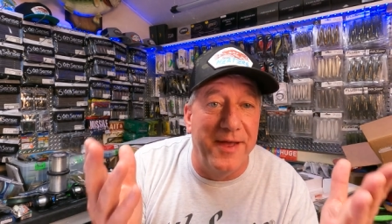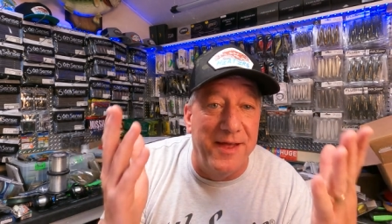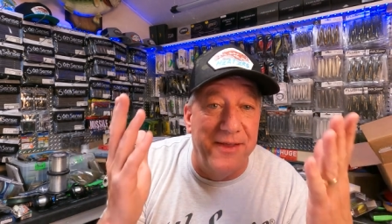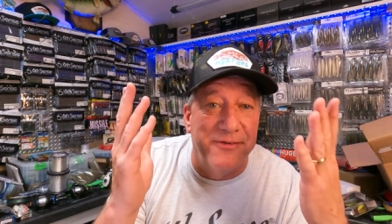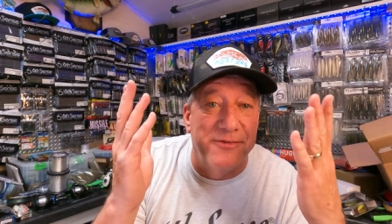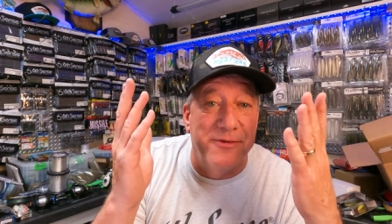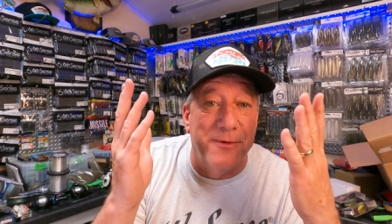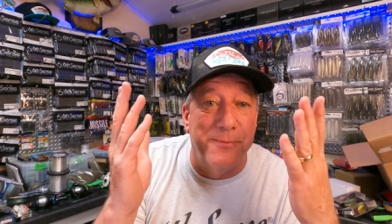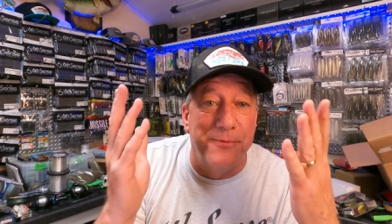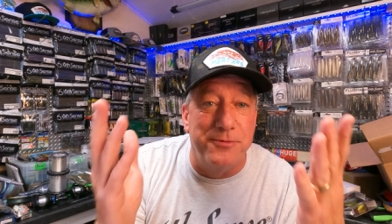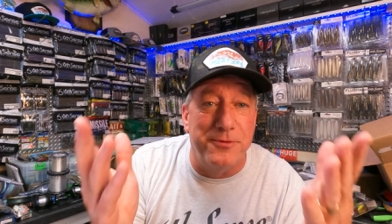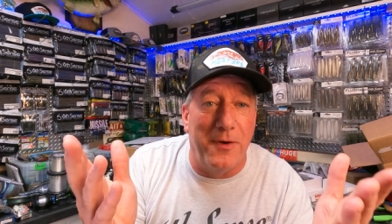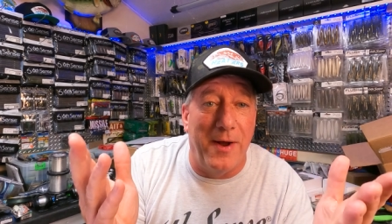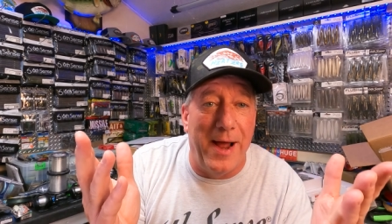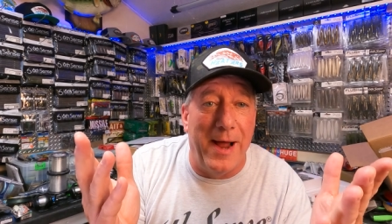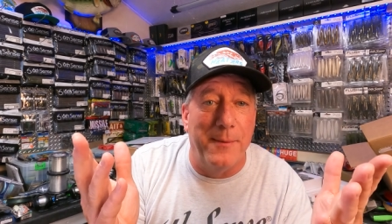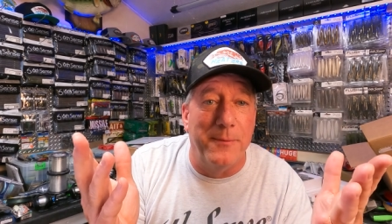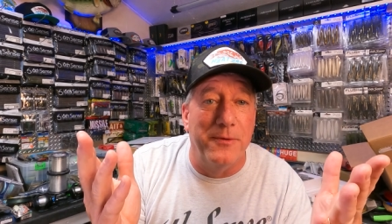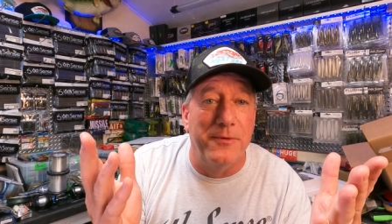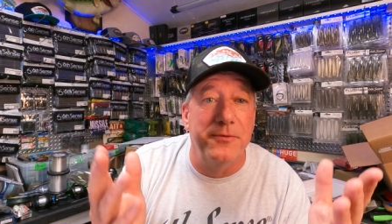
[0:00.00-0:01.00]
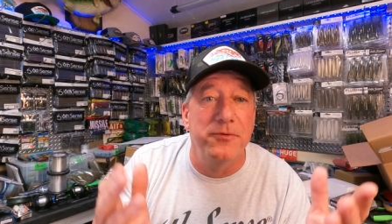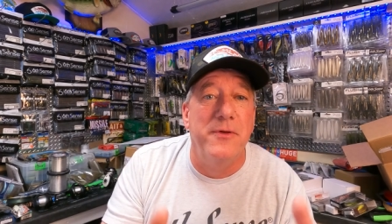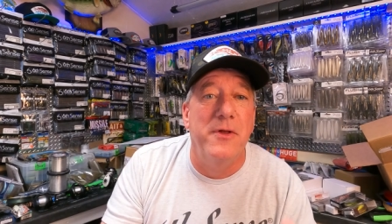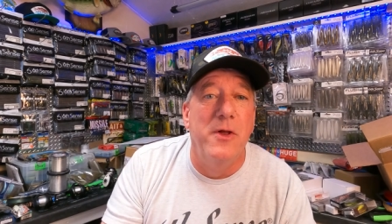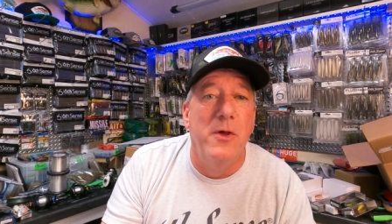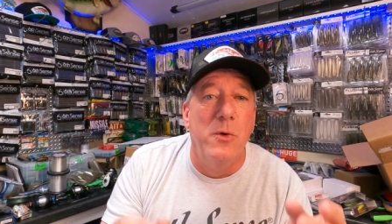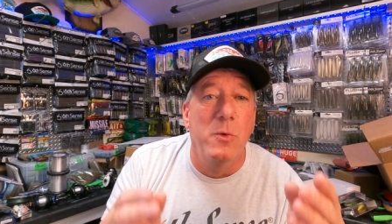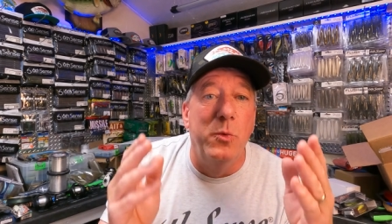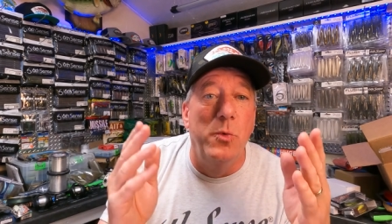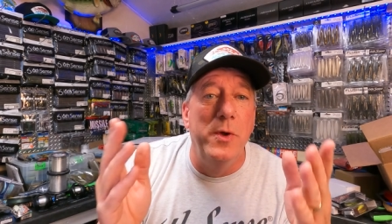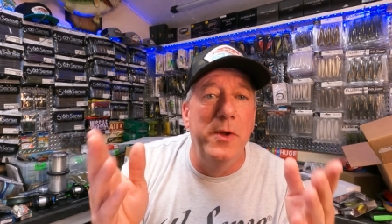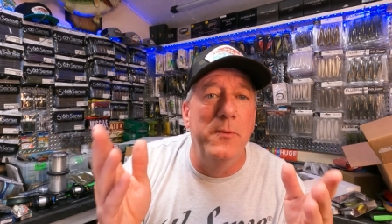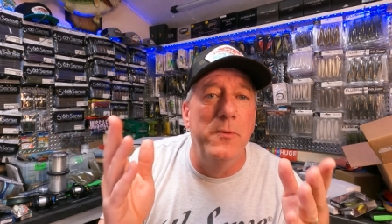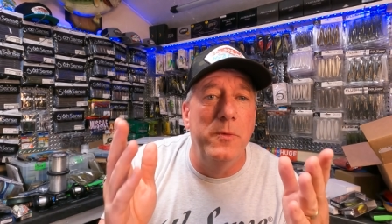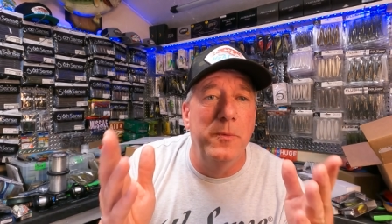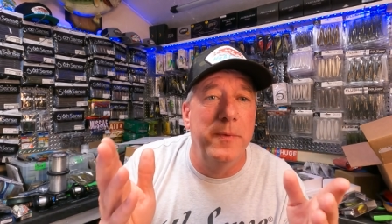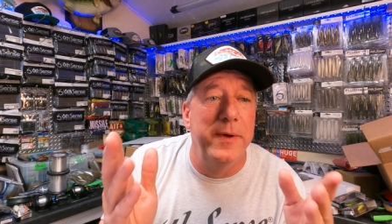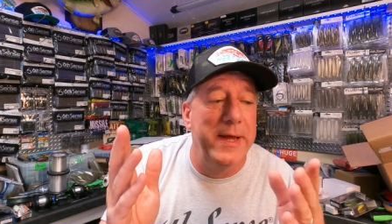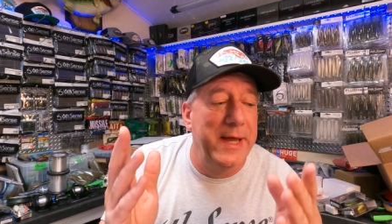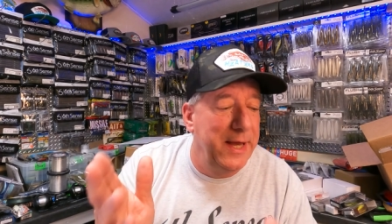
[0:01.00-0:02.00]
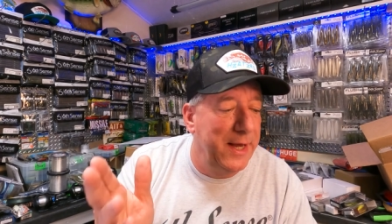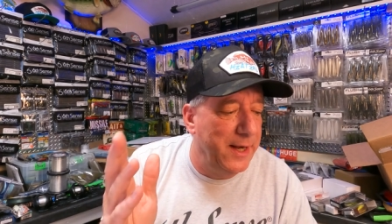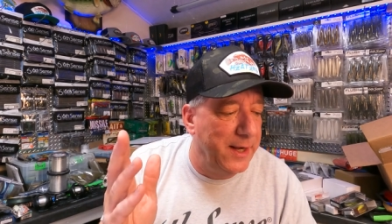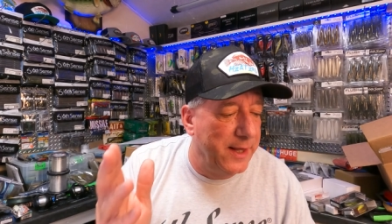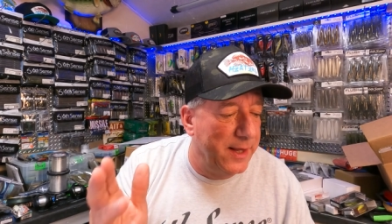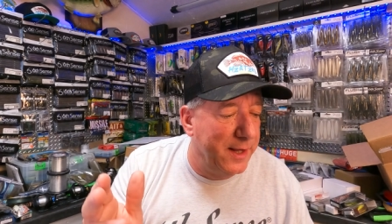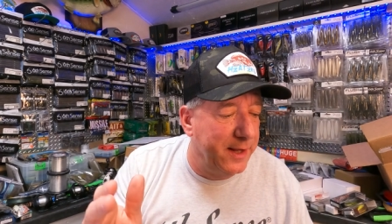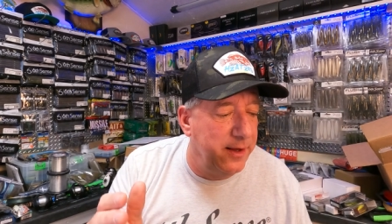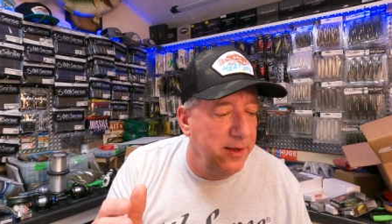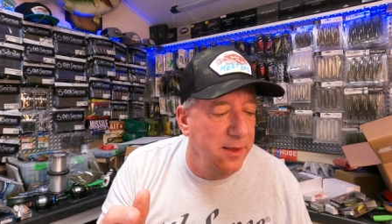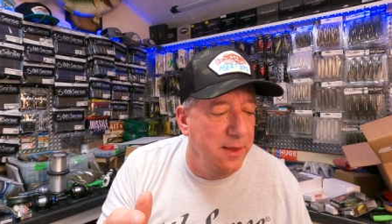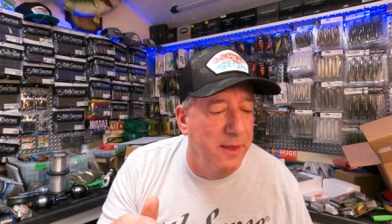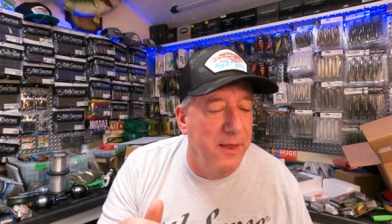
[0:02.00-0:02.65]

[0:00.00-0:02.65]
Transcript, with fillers: as subscribers, we will be getting